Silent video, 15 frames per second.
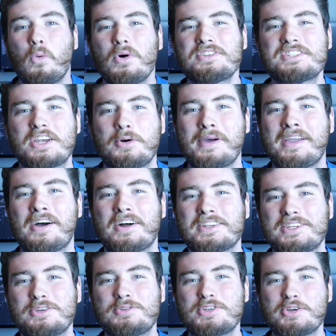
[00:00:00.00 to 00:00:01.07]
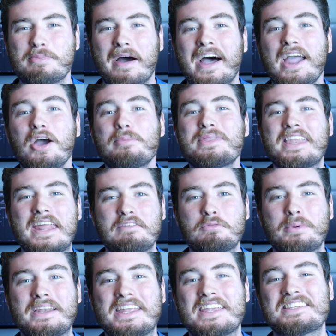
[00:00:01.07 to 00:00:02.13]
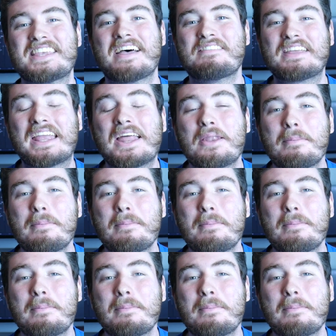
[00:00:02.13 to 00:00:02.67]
What's going on, YouTube? I hope that everybody is having an